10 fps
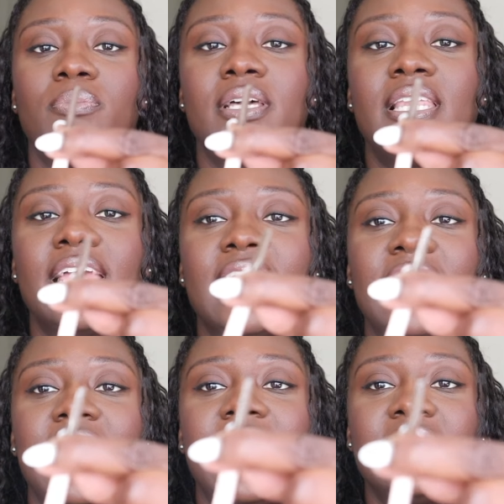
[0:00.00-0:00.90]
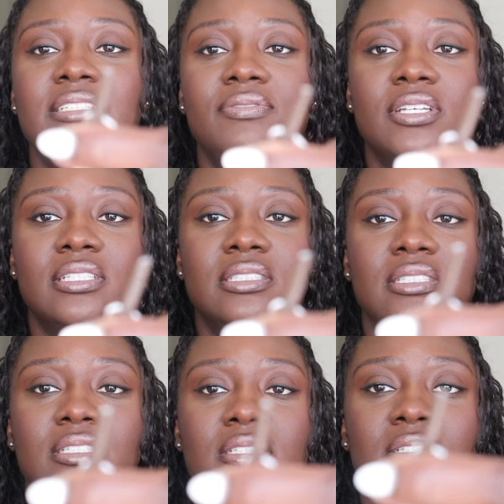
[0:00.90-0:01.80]
but like it has, if you can
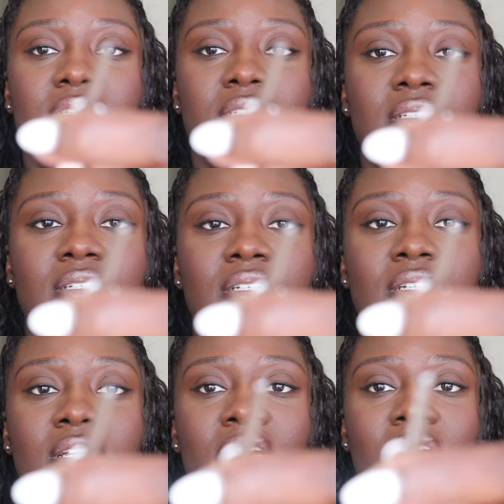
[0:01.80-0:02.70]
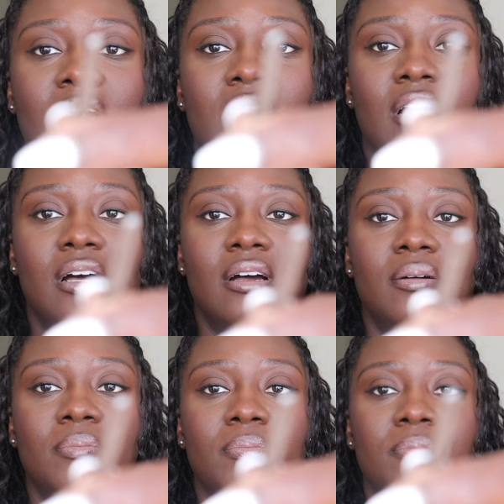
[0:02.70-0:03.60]
see,
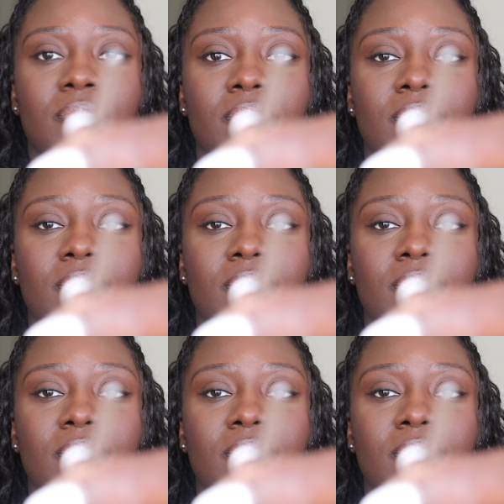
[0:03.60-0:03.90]
um,